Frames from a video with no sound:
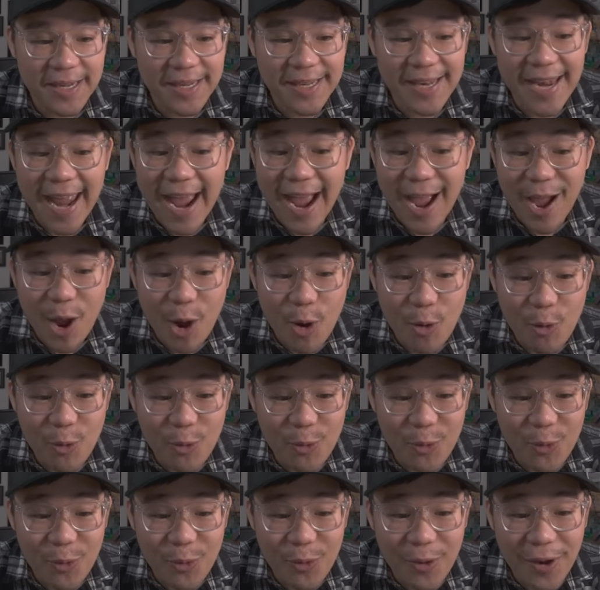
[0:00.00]
Now,
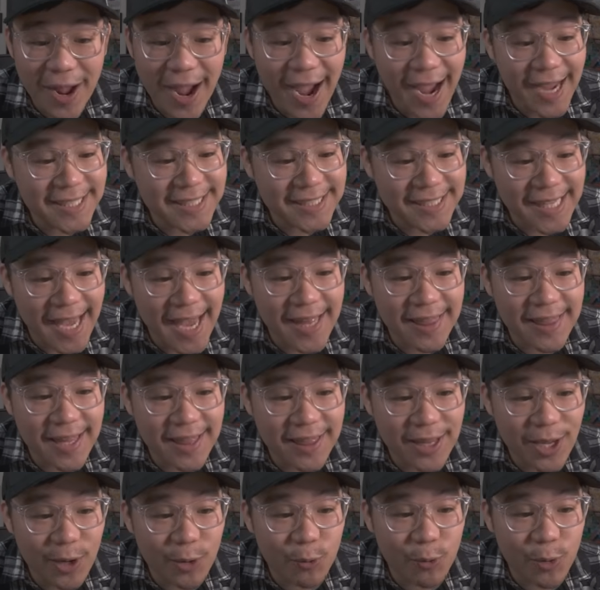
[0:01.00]
I said
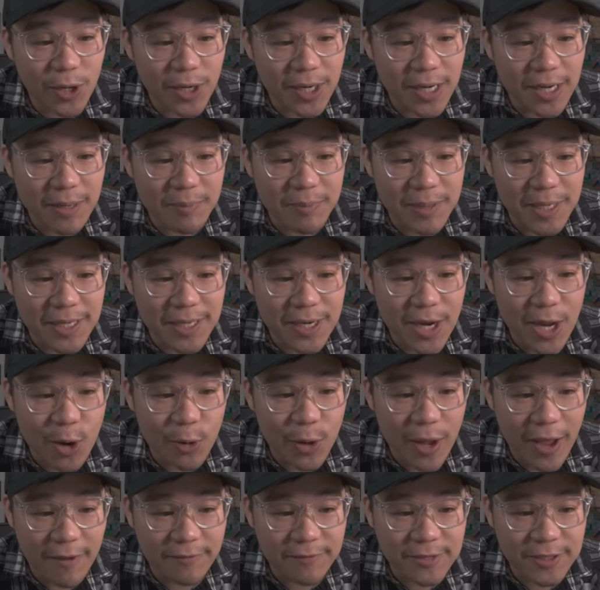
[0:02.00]
that there were going to be no
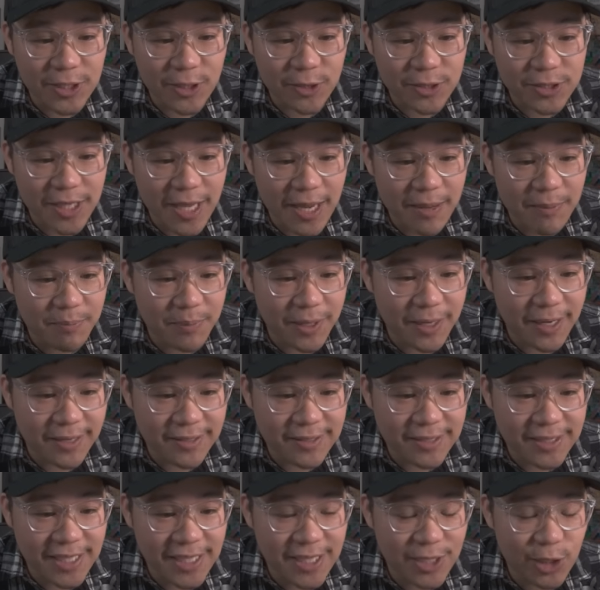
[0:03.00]
F tier set, but
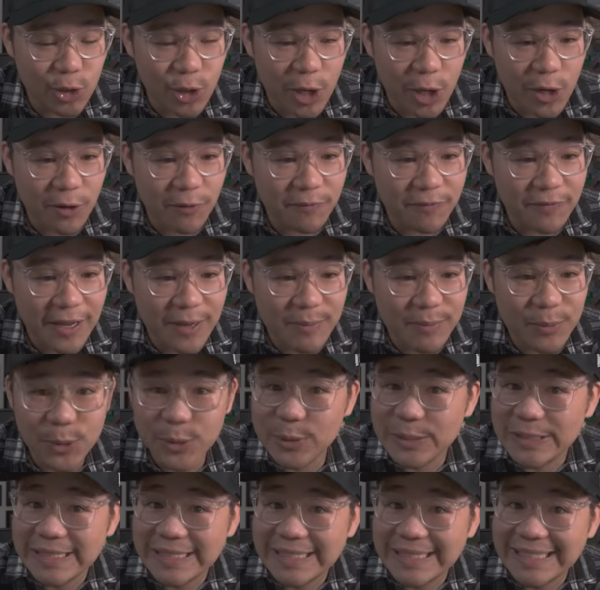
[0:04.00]
seeing Shrouded
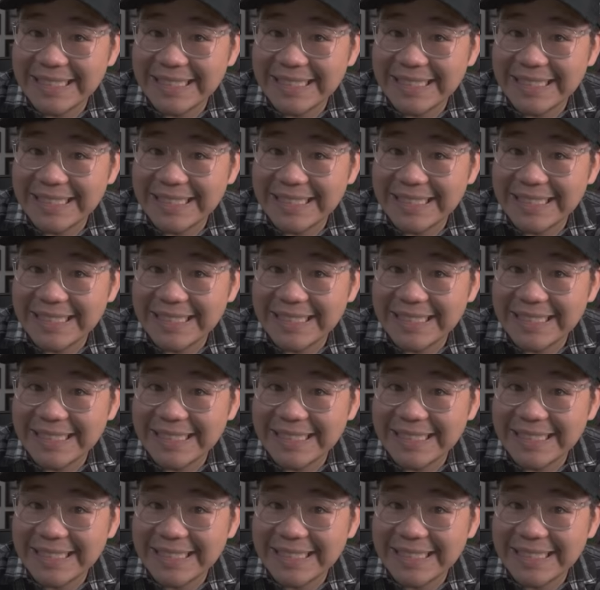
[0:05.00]
Fable,